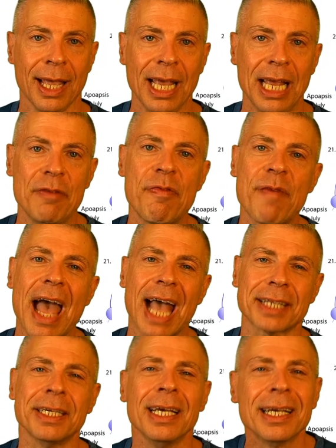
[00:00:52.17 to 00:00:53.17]
In
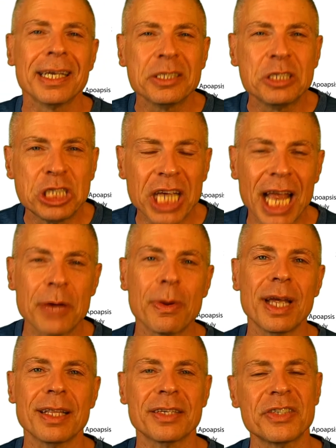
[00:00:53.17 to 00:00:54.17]
fact,
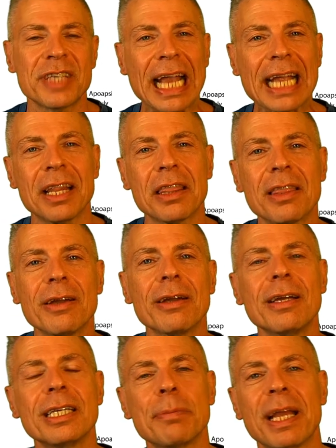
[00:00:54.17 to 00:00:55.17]
January the 2nd,
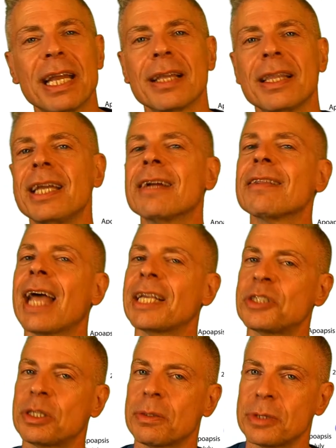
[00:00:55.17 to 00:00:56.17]
3rd, depending on the year,
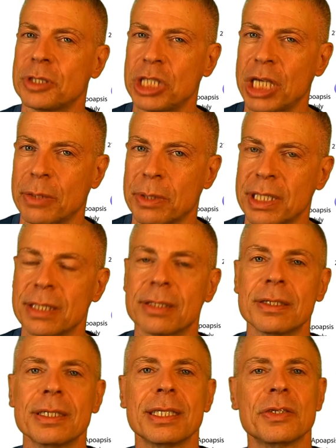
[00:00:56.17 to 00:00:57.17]
last year it was January
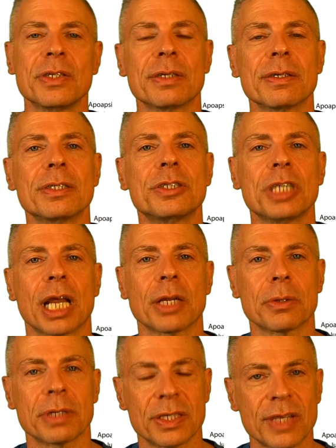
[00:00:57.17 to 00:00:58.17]
3rd, this year it's
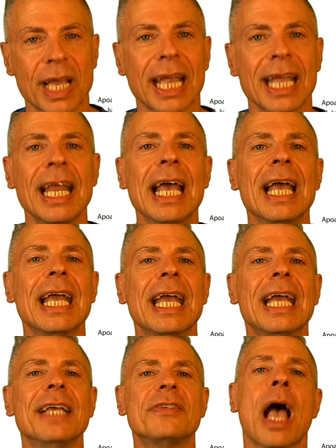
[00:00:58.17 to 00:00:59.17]
January 2nd,
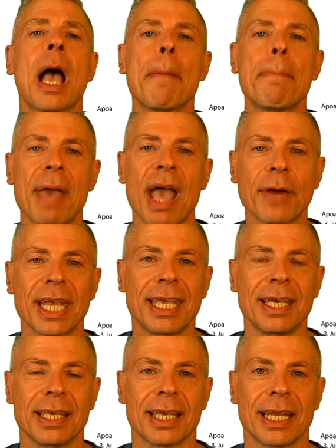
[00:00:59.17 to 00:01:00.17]
is
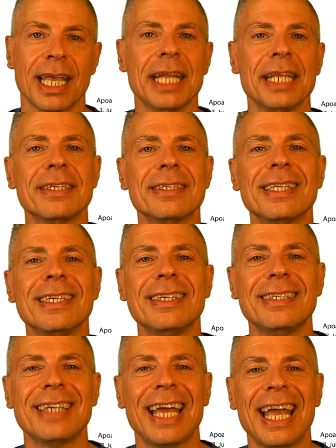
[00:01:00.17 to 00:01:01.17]
perihelion. It is the
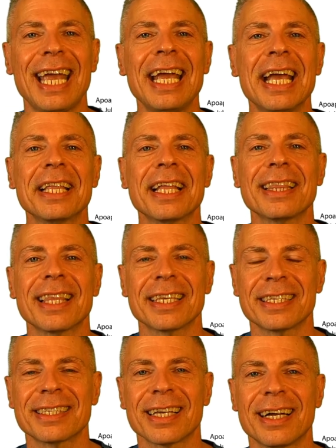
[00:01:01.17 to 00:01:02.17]
day that the
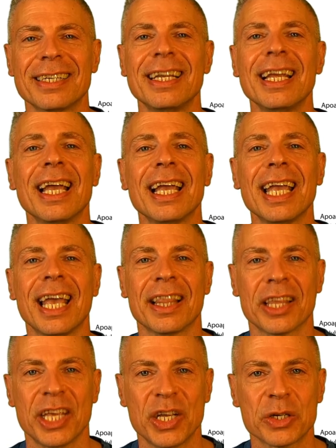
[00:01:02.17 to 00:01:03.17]
sun
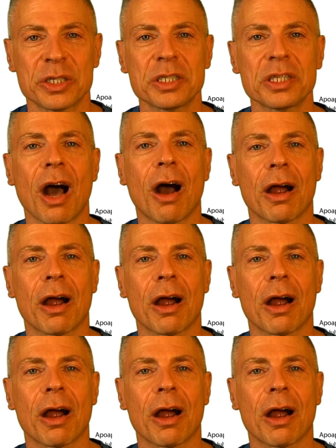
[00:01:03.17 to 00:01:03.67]
and the Earth are